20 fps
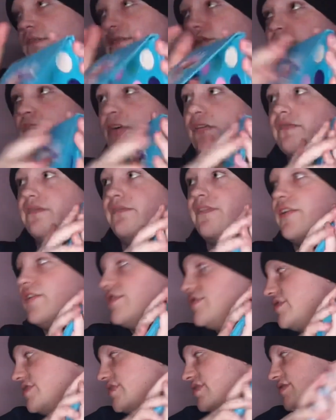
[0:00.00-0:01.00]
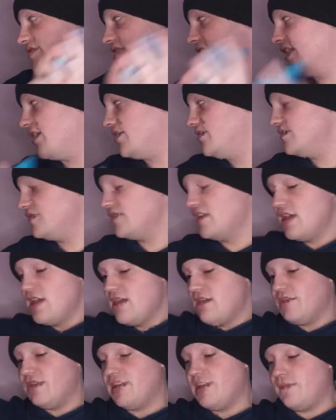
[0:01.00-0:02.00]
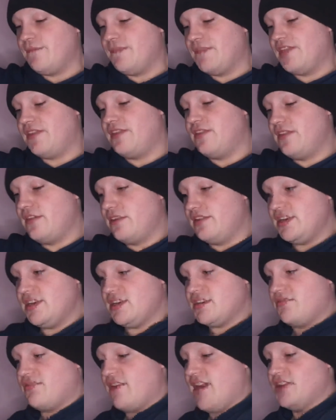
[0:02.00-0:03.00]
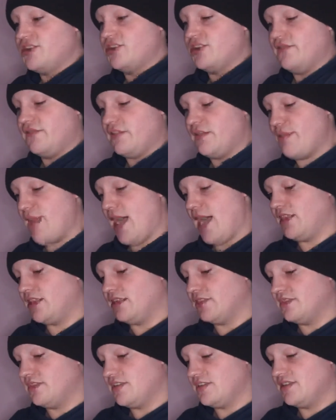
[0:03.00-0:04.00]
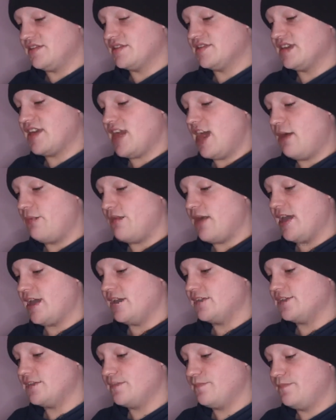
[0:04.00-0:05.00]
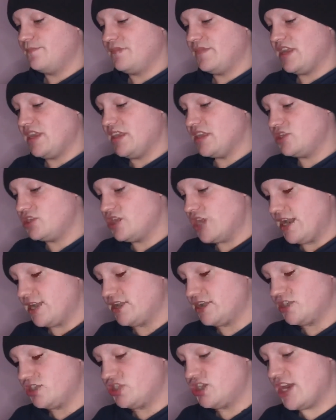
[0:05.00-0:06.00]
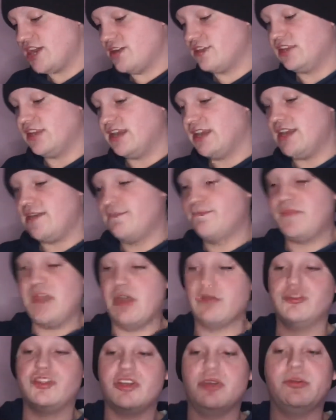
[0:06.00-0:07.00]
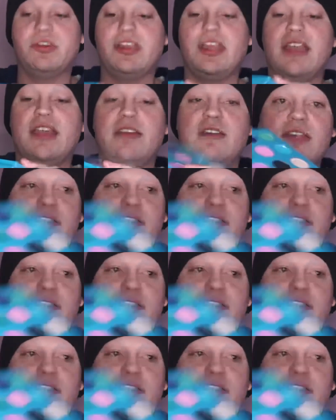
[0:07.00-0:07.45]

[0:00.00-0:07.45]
got first and second, but the third iteration of the palette that has come out, the shade Jenna Lee, I'll show it again,